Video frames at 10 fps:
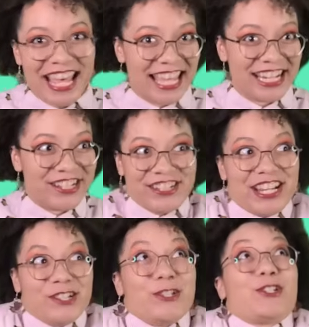It is
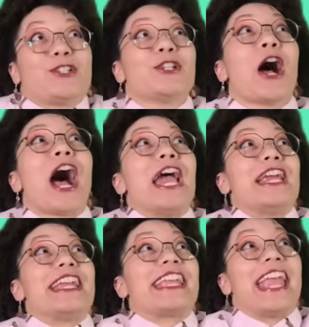a
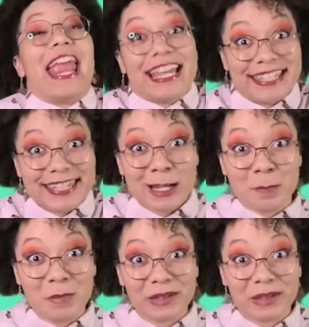gigantic